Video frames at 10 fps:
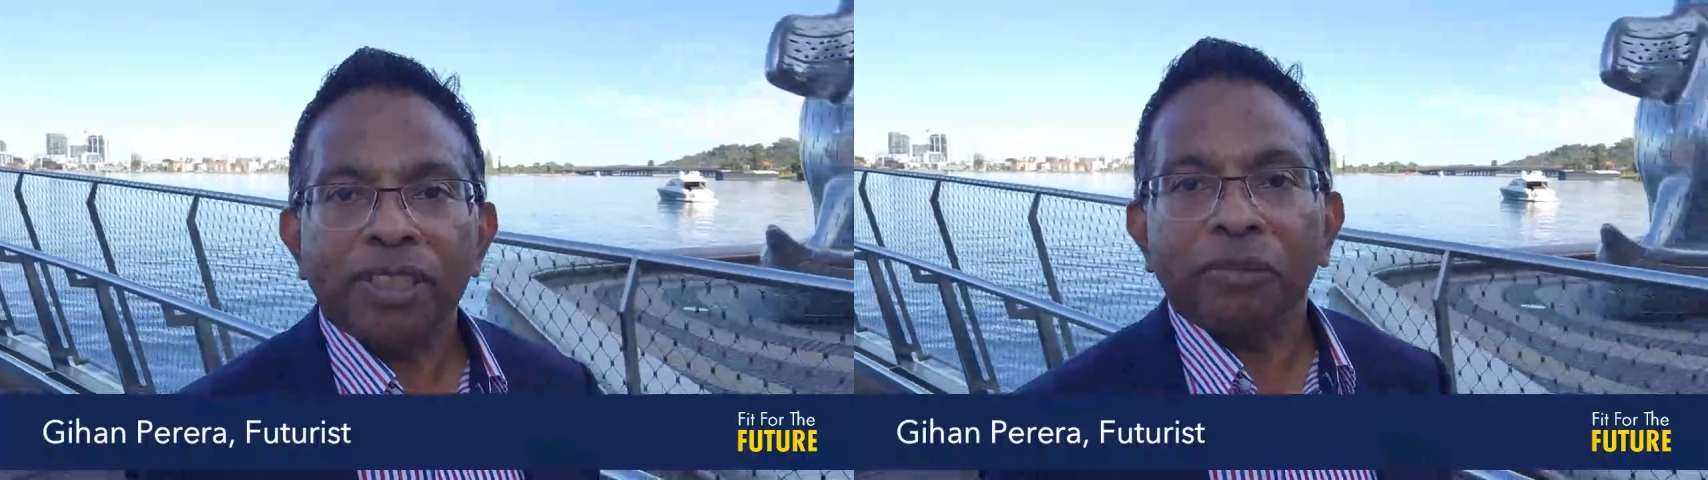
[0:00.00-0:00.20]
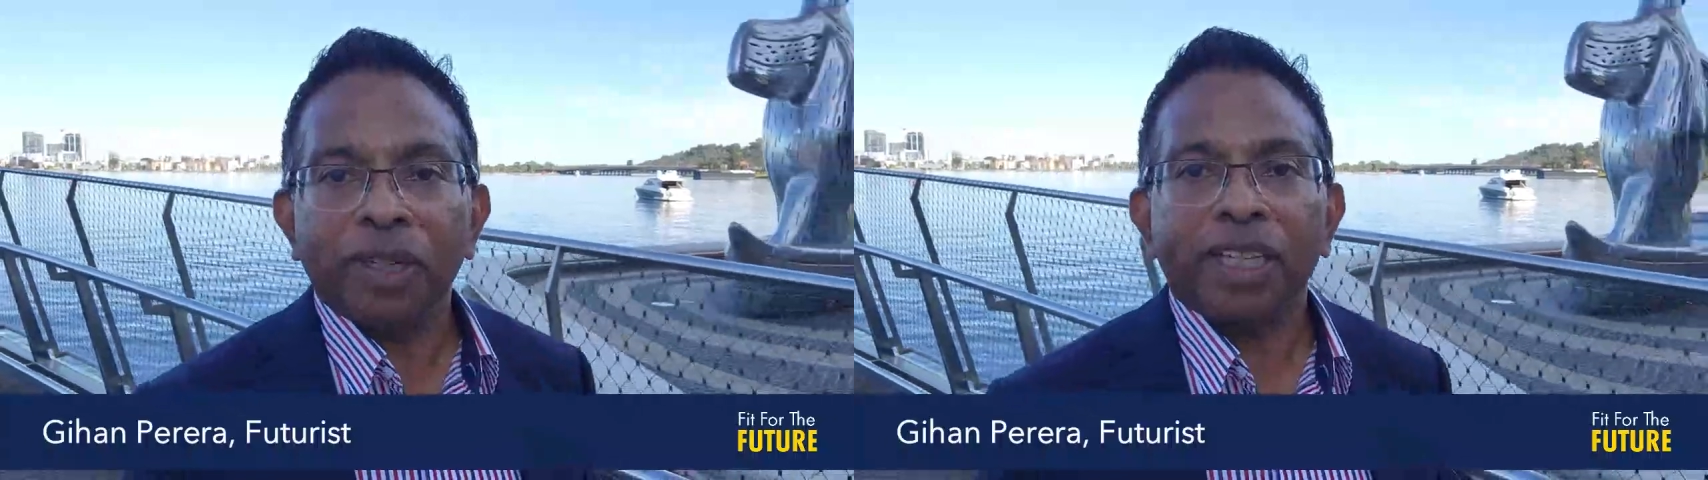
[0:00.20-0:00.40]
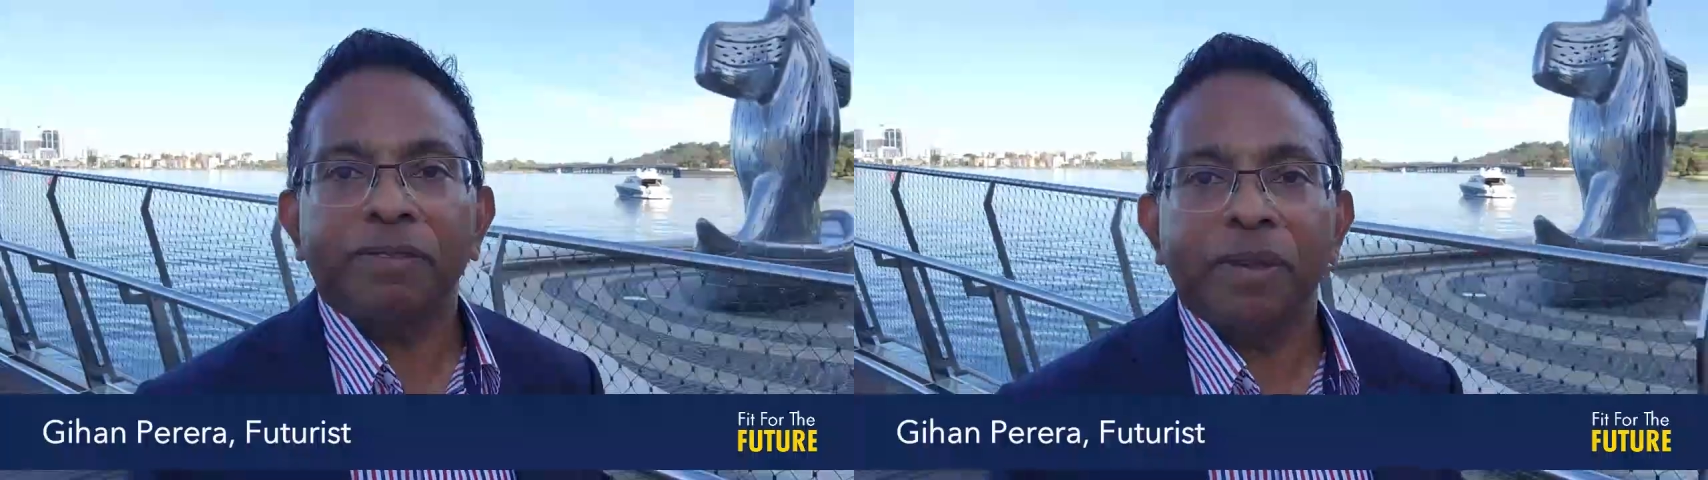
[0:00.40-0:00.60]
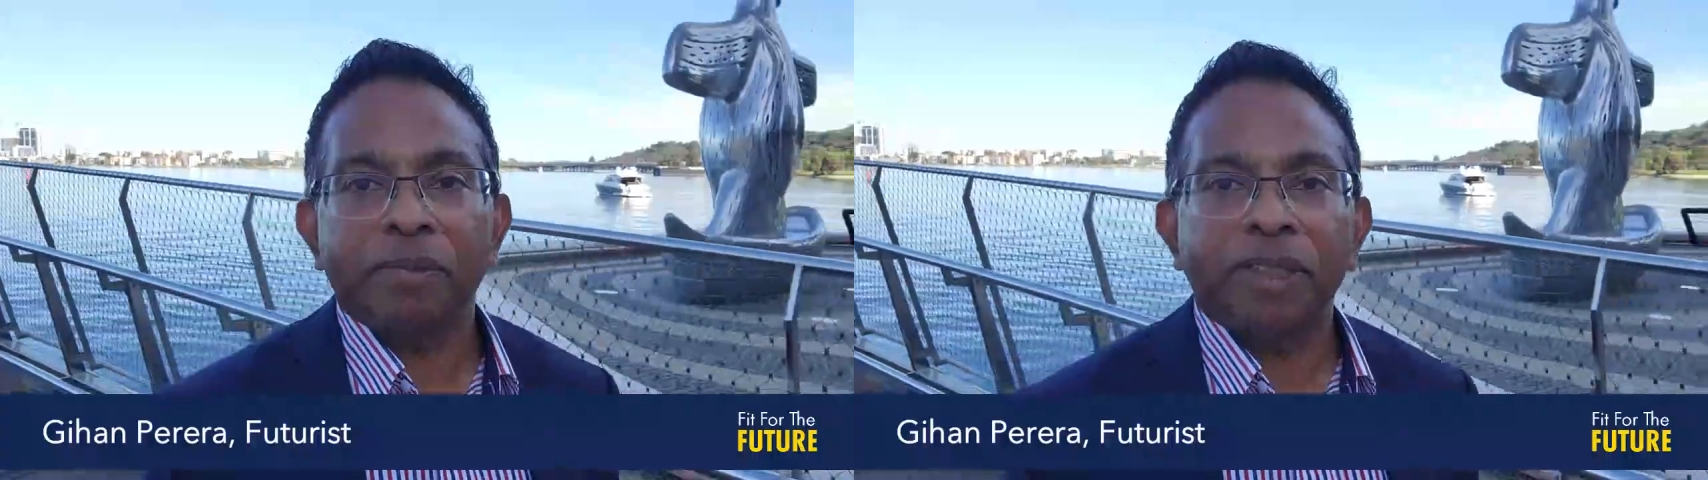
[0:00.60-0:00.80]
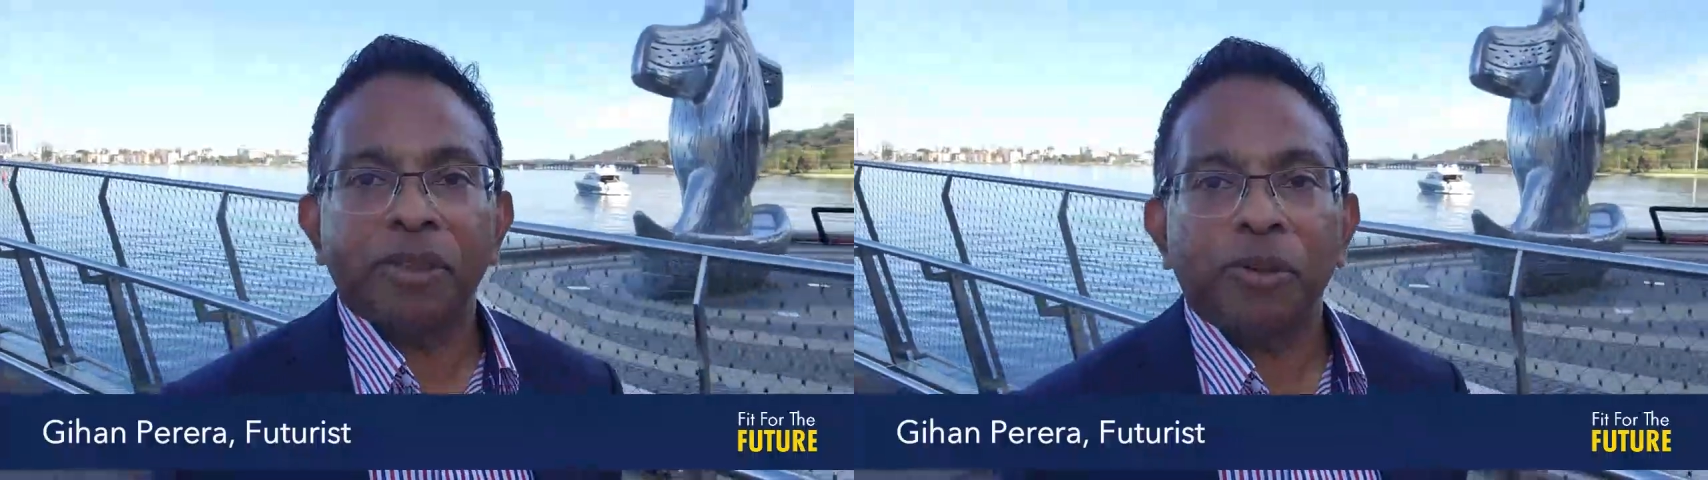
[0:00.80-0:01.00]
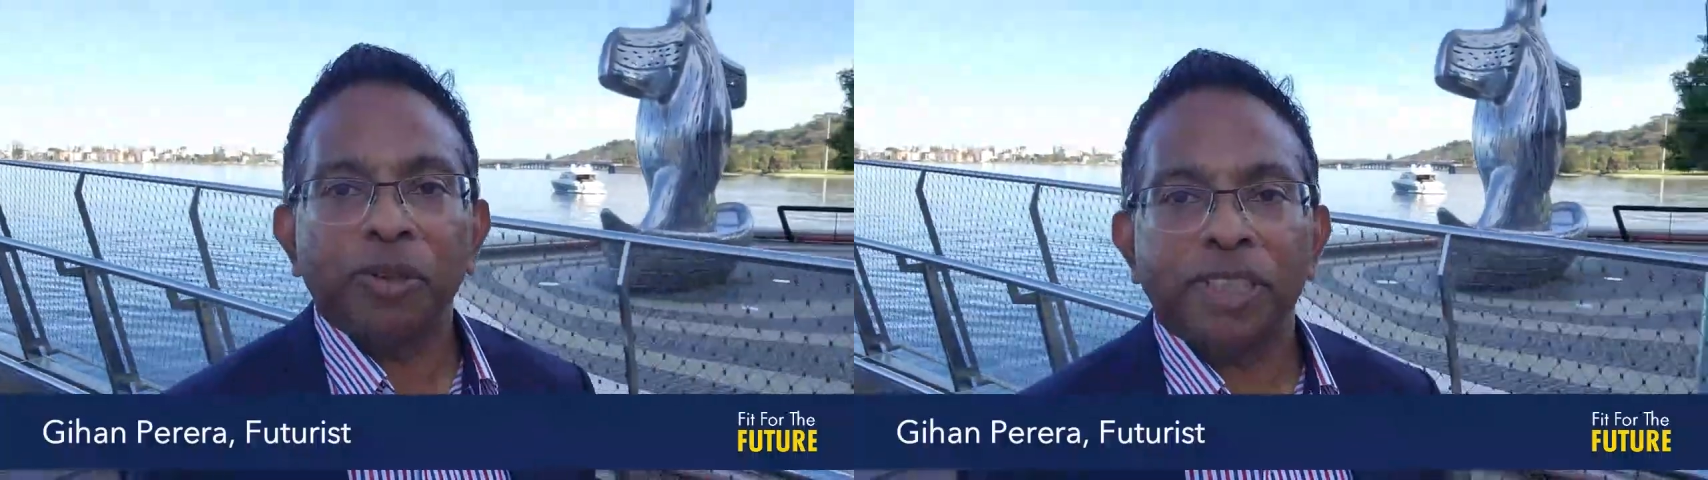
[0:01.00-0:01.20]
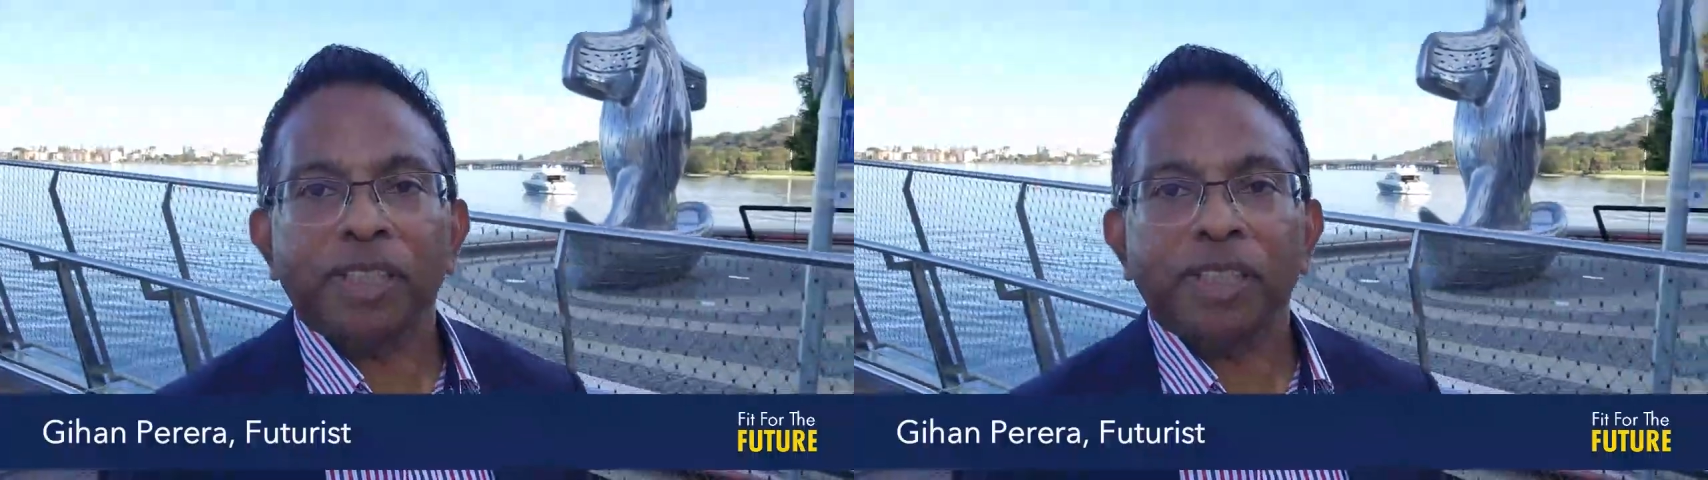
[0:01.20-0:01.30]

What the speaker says: and we'll give them the tools and